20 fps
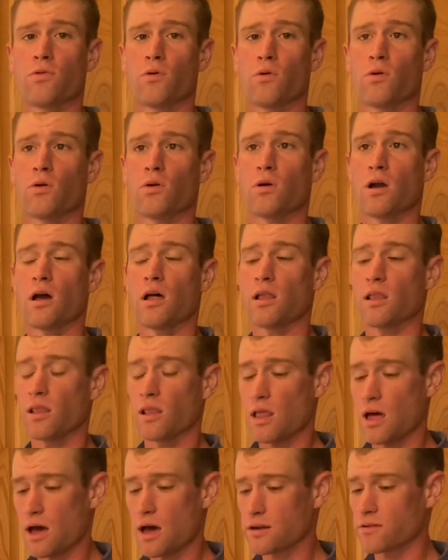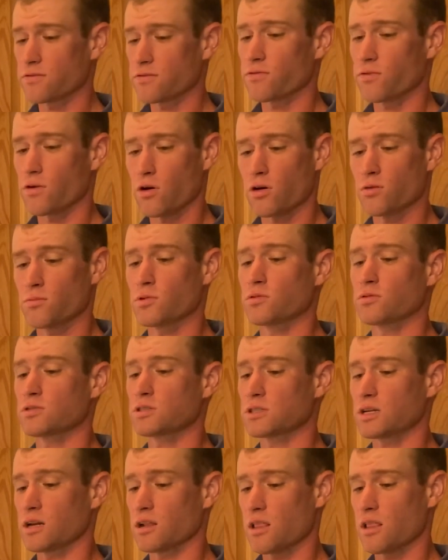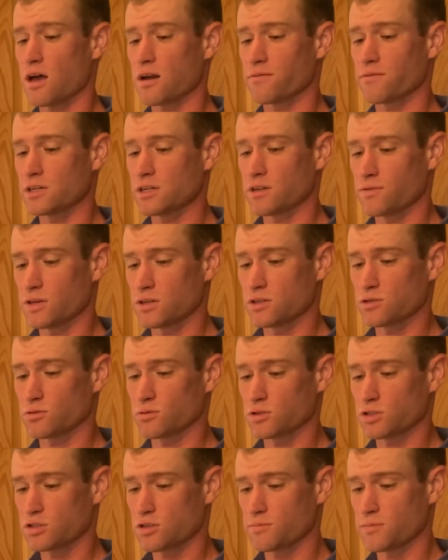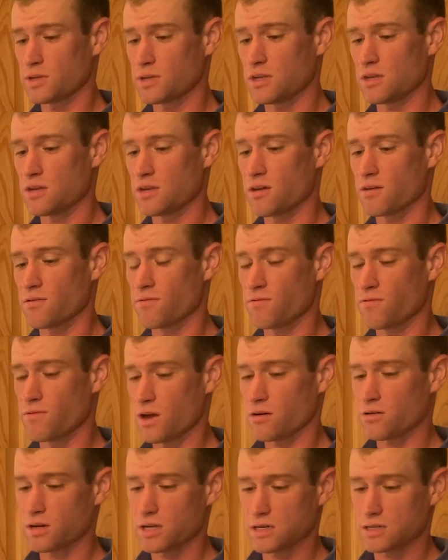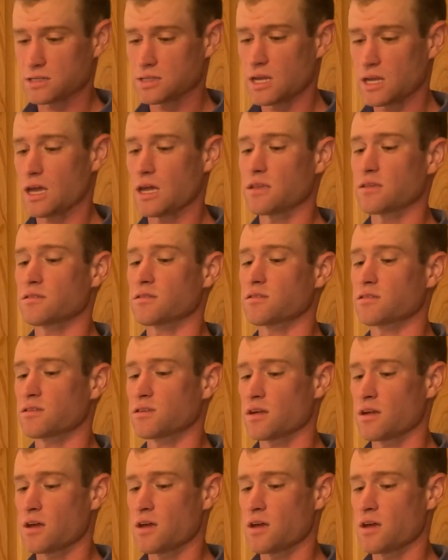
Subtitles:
for a lot of farmers and a lot of individuals to be very intense,